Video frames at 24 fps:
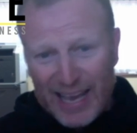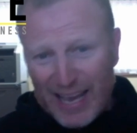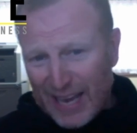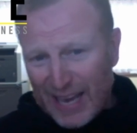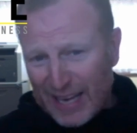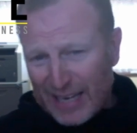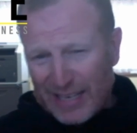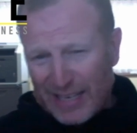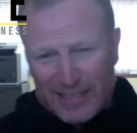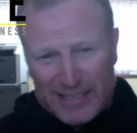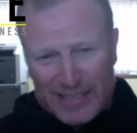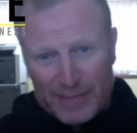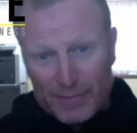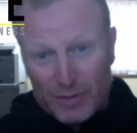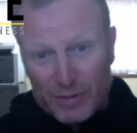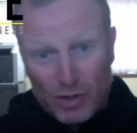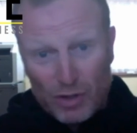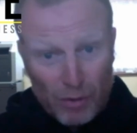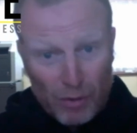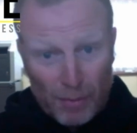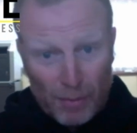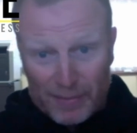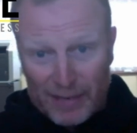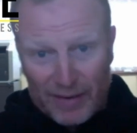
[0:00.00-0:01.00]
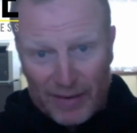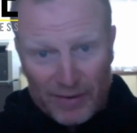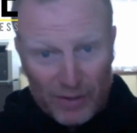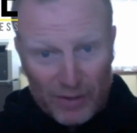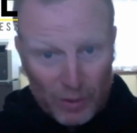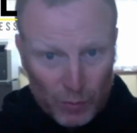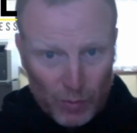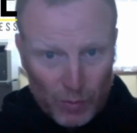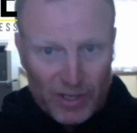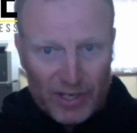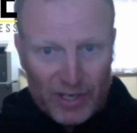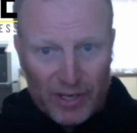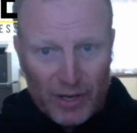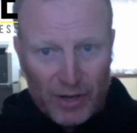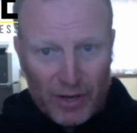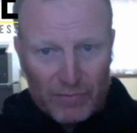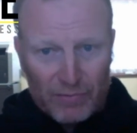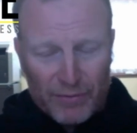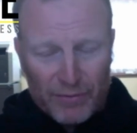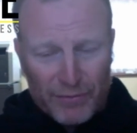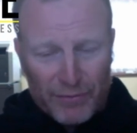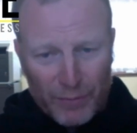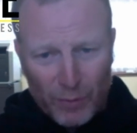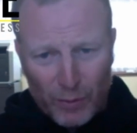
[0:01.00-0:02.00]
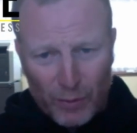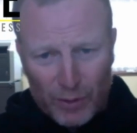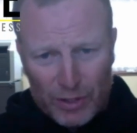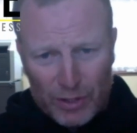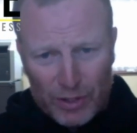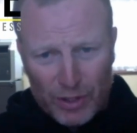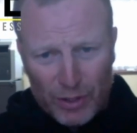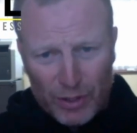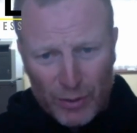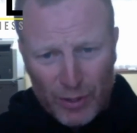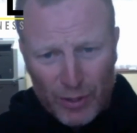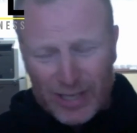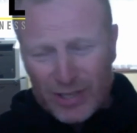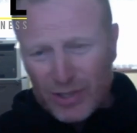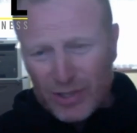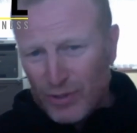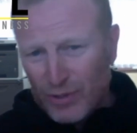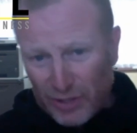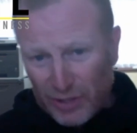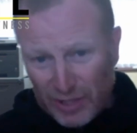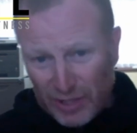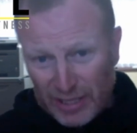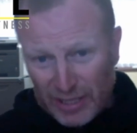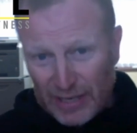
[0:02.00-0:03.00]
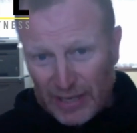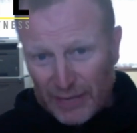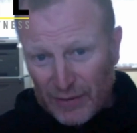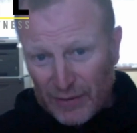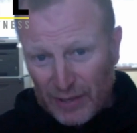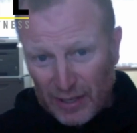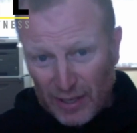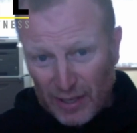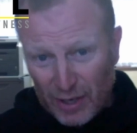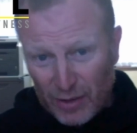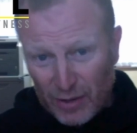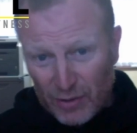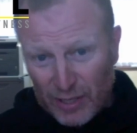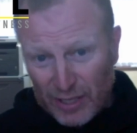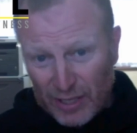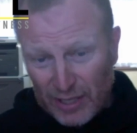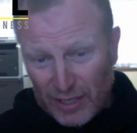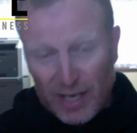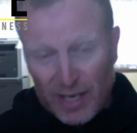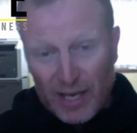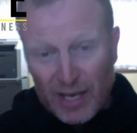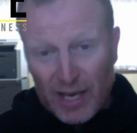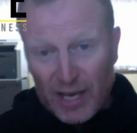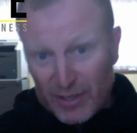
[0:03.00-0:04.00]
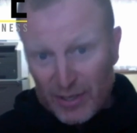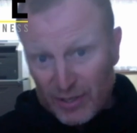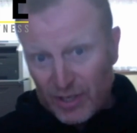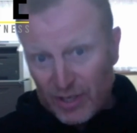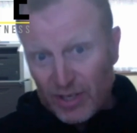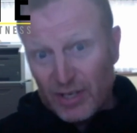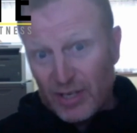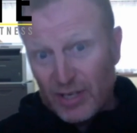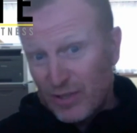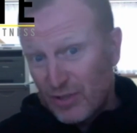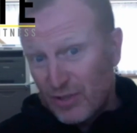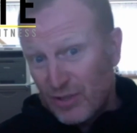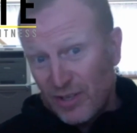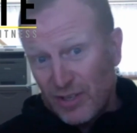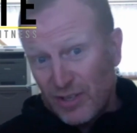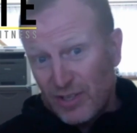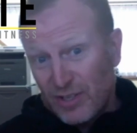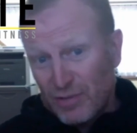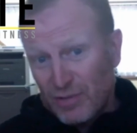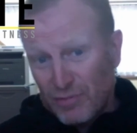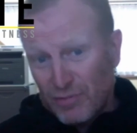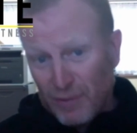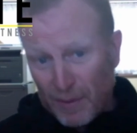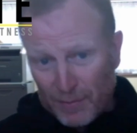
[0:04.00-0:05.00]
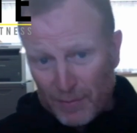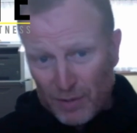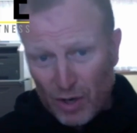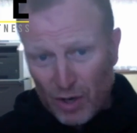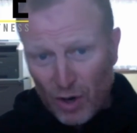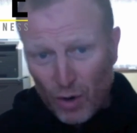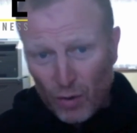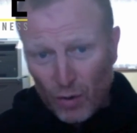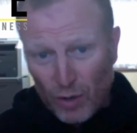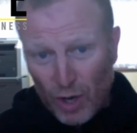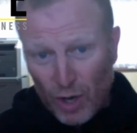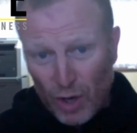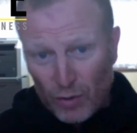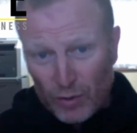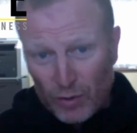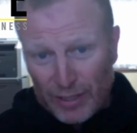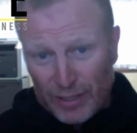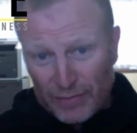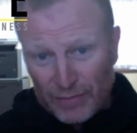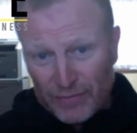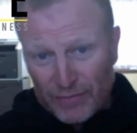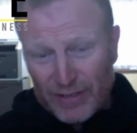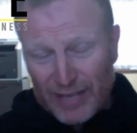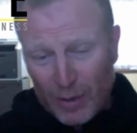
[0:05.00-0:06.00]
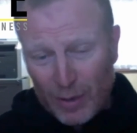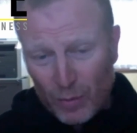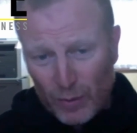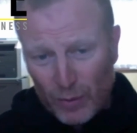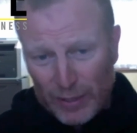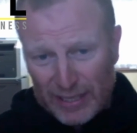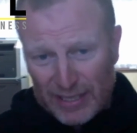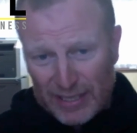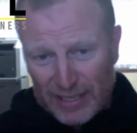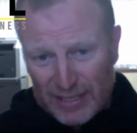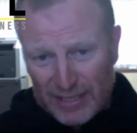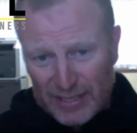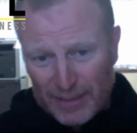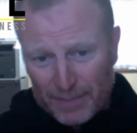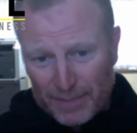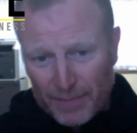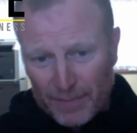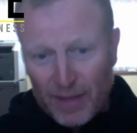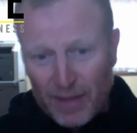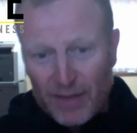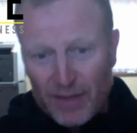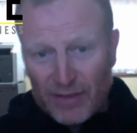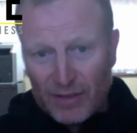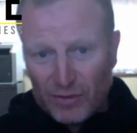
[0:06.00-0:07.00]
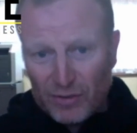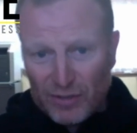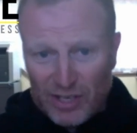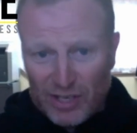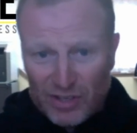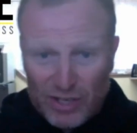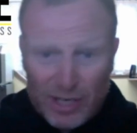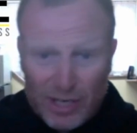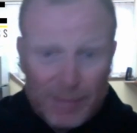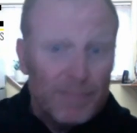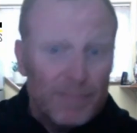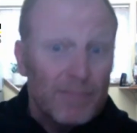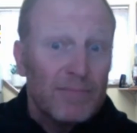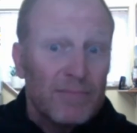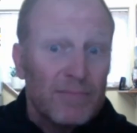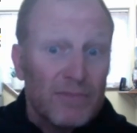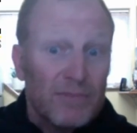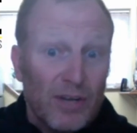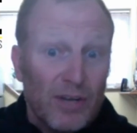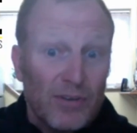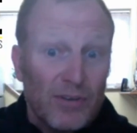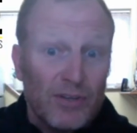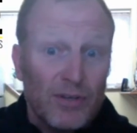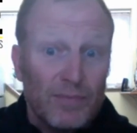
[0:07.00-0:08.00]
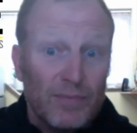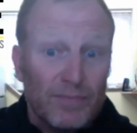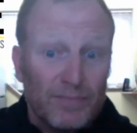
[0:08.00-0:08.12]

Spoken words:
and it seems to drop down, it's working at 142, it's not going to give you a loading and it's going to disrupt your whole loading for that week, isn't it? Thanks for listening. Chat soon.